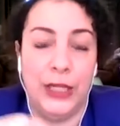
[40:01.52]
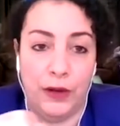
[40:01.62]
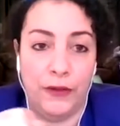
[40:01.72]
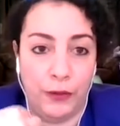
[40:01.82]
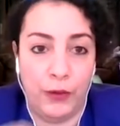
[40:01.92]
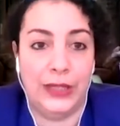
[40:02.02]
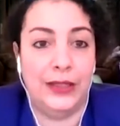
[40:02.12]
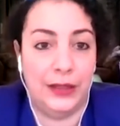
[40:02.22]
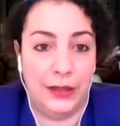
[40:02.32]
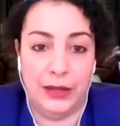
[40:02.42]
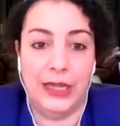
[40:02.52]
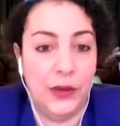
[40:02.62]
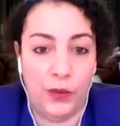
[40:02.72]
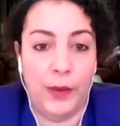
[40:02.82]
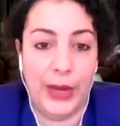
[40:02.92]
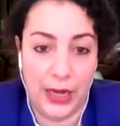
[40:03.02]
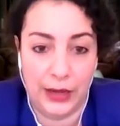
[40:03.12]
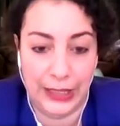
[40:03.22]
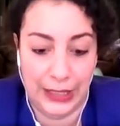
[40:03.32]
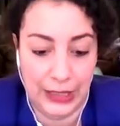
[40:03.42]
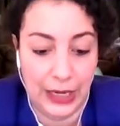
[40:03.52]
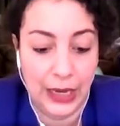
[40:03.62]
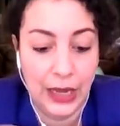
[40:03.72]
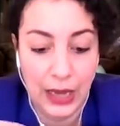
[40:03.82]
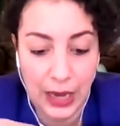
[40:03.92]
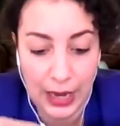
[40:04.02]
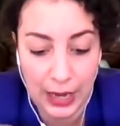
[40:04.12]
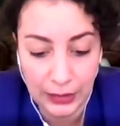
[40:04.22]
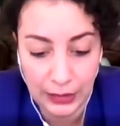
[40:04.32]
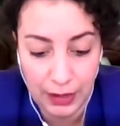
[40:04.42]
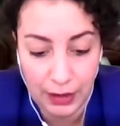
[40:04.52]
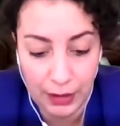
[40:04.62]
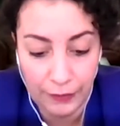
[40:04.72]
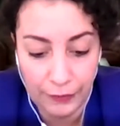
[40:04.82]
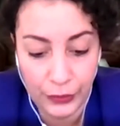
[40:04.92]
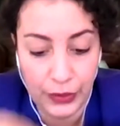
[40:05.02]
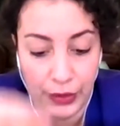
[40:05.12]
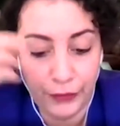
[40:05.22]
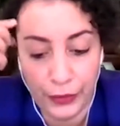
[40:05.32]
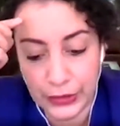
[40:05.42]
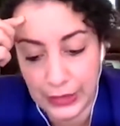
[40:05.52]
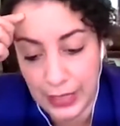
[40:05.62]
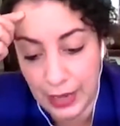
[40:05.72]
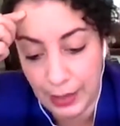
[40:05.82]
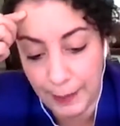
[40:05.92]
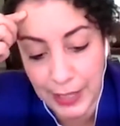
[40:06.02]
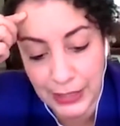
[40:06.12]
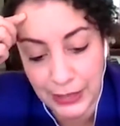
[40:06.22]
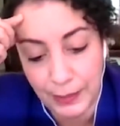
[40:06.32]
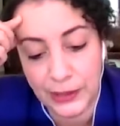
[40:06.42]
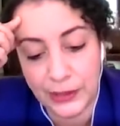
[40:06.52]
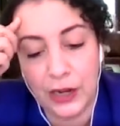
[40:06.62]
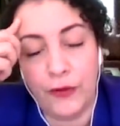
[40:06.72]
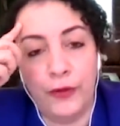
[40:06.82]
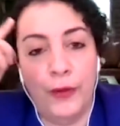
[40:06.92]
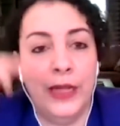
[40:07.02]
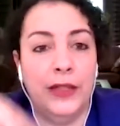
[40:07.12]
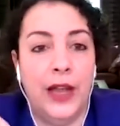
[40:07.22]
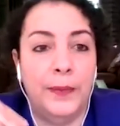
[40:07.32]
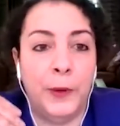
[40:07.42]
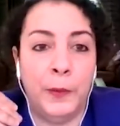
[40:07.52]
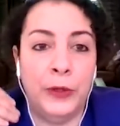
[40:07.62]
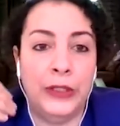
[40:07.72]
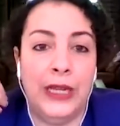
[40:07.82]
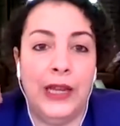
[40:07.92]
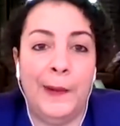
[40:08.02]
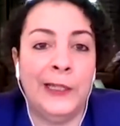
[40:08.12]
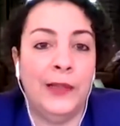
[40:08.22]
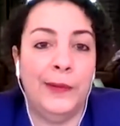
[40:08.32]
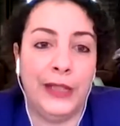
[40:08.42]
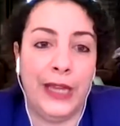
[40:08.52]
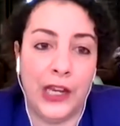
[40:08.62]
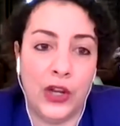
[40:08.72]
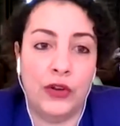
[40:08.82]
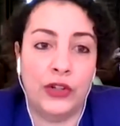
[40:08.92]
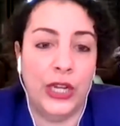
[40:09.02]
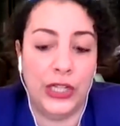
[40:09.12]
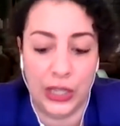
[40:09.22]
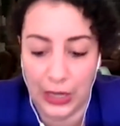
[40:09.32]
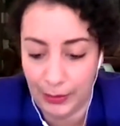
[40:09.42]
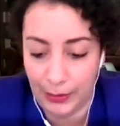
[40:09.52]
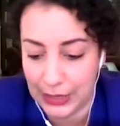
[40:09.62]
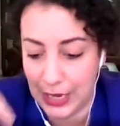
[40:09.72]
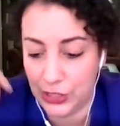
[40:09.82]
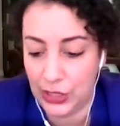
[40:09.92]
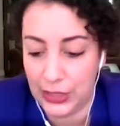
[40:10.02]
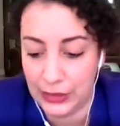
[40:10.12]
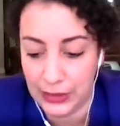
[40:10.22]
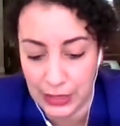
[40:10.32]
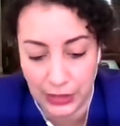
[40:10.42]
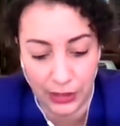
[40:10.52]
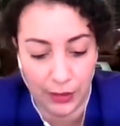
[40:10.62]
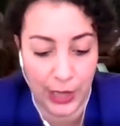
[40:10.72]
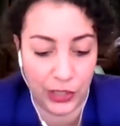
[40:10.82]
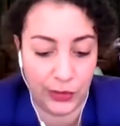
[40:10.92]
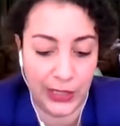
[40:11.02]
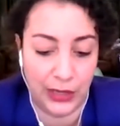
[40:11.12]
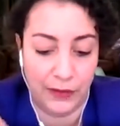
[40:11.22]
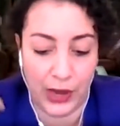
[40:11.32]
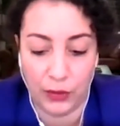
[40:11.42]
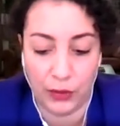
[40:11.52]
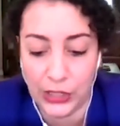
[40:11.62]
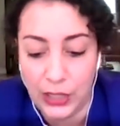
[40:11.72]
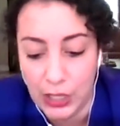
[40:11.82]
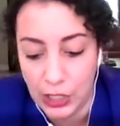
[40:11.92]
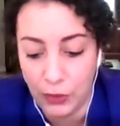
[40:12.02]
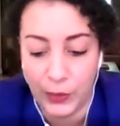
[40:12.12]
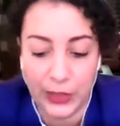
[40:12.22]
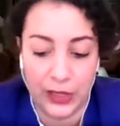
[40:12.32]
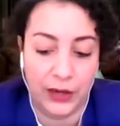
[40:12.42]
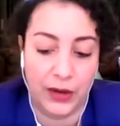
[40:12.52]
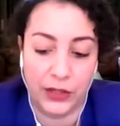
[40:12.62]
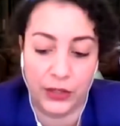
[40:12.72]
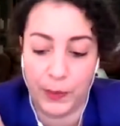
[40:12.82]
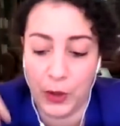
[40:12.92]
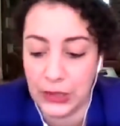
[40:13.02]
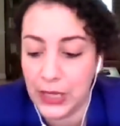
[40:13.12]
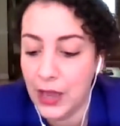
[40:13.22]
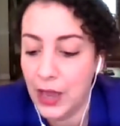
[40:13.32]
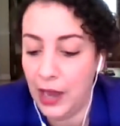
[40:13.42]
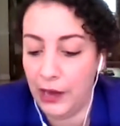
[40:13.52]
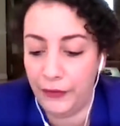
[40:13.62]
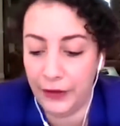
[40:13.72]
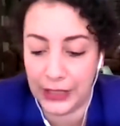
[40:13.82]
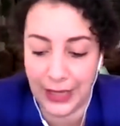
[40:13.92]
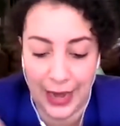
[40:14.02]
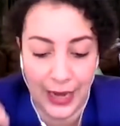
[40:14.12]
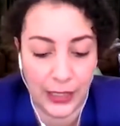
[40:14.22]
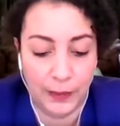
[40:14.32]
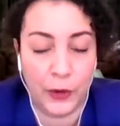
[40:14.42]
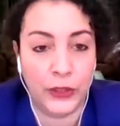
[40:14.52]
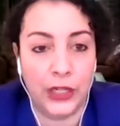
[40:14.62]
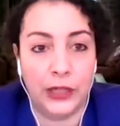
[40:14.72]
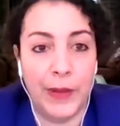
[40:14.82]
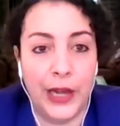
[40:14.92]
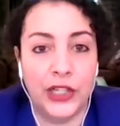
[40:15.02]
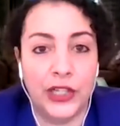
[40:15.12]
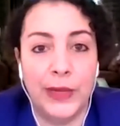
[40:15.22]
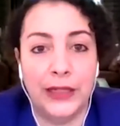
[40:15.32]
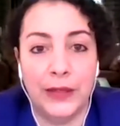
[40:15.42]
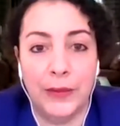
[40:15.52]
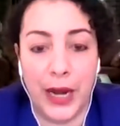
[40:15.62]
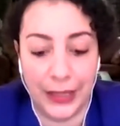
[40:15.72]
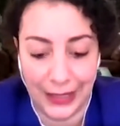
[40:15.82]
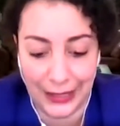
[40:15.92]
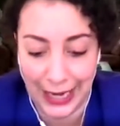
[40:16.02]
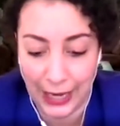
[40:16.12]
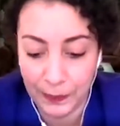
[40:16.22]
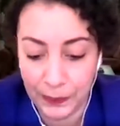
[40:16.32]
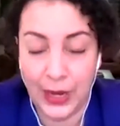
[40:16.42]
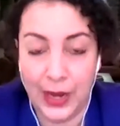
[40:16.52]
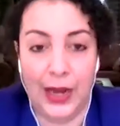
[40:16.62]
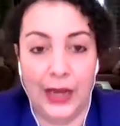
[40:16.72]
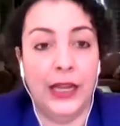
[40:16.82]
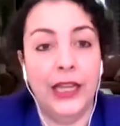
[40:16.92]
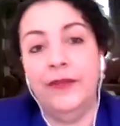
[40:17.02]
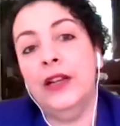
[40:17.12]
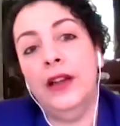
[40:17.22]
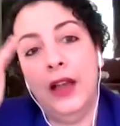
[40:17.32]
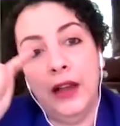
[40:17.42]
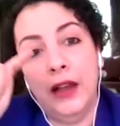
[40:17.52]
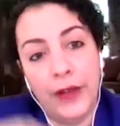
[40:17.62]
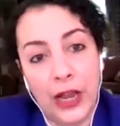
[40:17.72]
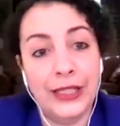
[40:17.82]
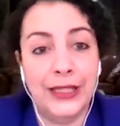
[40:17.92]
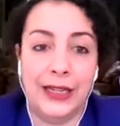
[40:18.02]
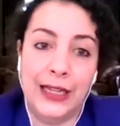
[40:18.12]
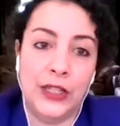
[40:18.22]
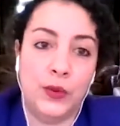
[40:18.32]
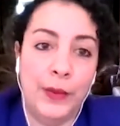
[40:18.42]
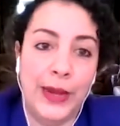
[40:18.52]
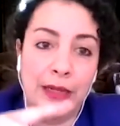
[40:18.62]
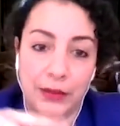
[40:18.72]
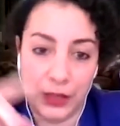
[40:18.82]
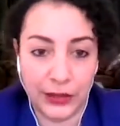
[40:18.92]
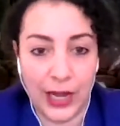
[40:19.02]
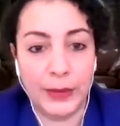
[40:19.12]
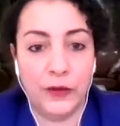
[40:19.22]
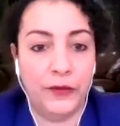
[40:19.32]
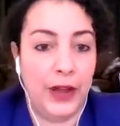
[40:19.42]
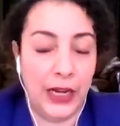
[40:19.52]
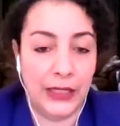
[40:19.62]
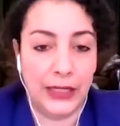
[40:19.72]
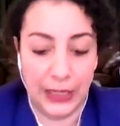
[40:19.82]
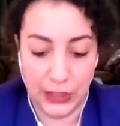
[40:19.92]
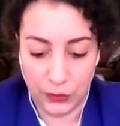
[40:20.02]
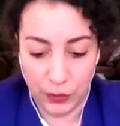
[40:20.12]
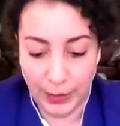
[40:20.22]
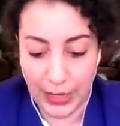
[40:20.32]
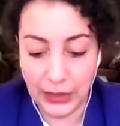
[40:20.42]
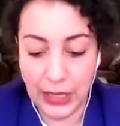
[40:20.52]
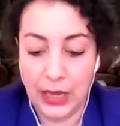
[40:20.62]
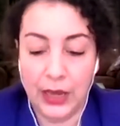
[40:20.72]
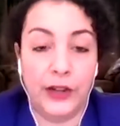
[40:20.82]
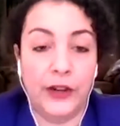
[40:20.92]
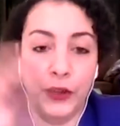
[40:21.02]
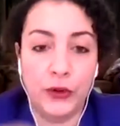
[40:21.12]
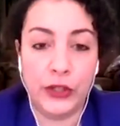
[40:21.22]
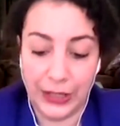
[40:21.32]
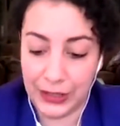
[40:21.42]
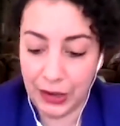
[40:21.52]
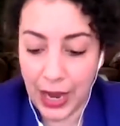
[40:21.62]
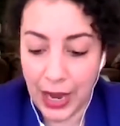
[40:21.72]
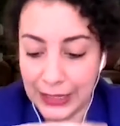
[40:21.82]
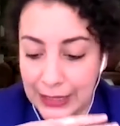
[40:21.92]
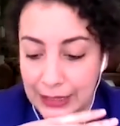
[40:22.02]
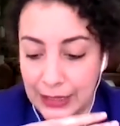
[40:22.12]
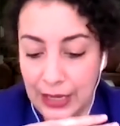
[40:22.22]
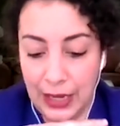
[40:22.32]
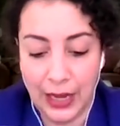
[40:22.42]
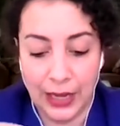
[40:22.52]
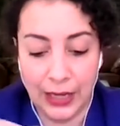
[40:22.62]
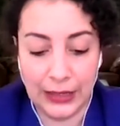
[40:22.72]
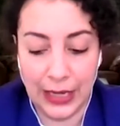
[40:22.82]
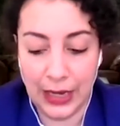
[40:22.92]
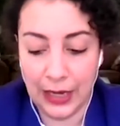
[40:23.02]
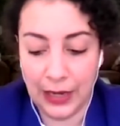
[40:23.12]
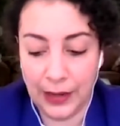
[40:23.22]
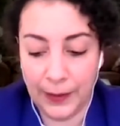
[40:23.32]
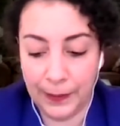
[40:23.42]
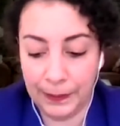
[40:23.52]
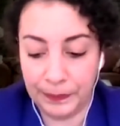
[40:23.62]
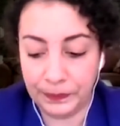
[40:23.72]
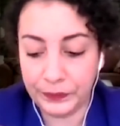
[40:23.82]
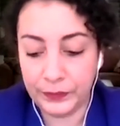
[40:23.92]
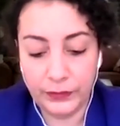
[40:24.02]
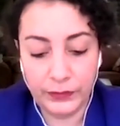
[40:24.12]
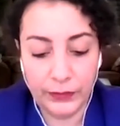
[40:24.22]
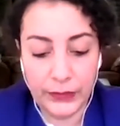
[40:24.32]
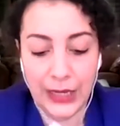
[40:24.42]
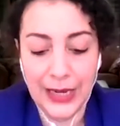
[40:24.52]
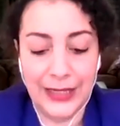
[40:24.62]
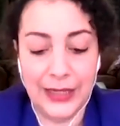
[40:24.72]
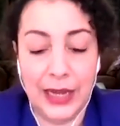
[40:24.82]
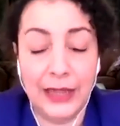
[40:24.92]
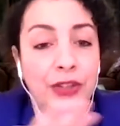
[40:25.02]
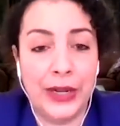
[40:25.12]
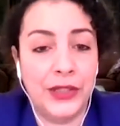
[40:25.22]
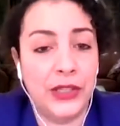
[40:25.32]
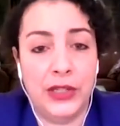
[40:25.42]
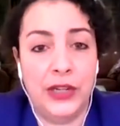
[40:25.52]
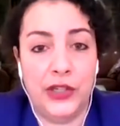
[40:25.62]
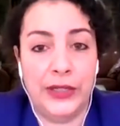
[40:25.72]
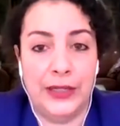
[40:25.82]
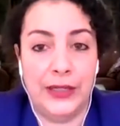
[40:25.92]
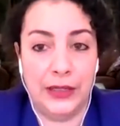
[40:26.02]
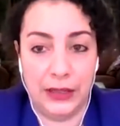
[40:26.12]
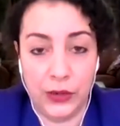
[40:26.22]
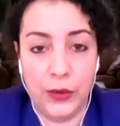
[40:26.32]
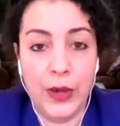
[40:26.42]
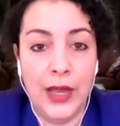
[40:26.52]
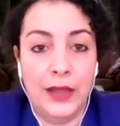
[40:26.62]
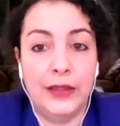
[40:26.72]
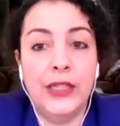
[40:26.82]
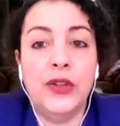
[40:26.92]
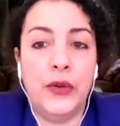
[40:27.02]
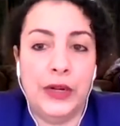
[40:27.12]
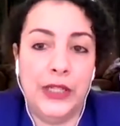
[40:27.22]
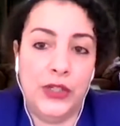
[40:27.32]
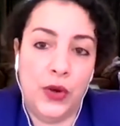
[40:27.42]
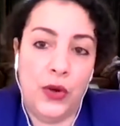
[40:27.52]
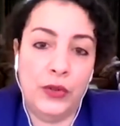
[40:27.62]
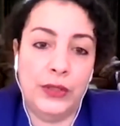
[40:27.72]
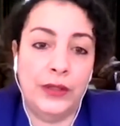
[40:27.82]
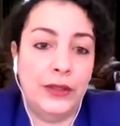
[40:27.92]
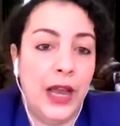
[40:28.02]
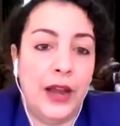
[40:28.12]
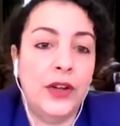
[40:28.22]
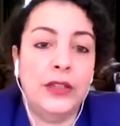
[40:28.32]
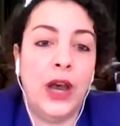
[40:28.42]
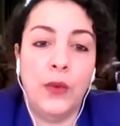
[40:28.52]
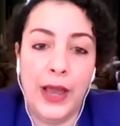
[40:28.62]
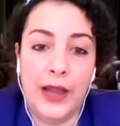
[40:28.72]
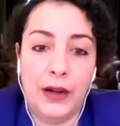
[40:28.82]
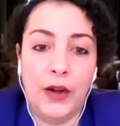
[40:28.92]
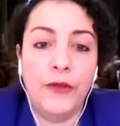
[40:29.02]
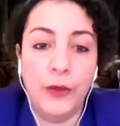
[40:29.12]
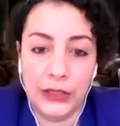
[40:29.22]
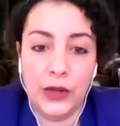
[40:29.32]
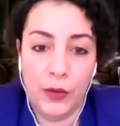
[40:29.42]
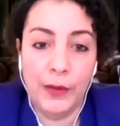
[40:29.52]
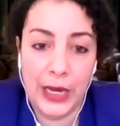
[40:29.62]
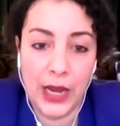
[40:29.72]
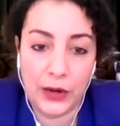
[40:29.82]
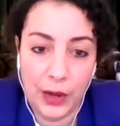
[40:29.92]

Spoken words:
of what really women are needing. And for the capacity building of women, they are proposing capacity building in negotiation and mediation, in disaster management and evacuation, in humanitarian response, and first aid and project management, and marketing, and even violence against women, the types of violence against women, refugees' rights, and transitional justice. So this already shows that they are not aware of what the women are